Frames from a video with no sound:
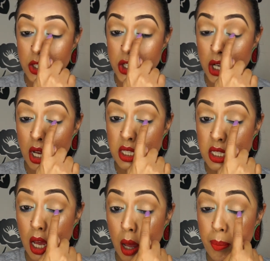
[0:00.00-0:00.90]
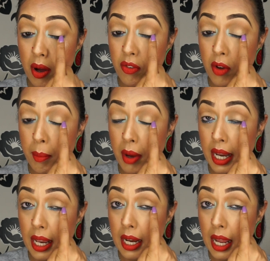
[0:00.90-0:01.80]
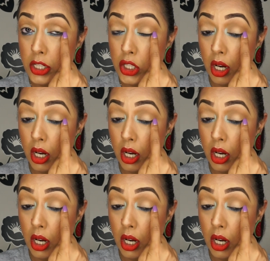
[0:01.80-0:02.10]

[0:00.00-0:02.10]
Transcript: just above my lash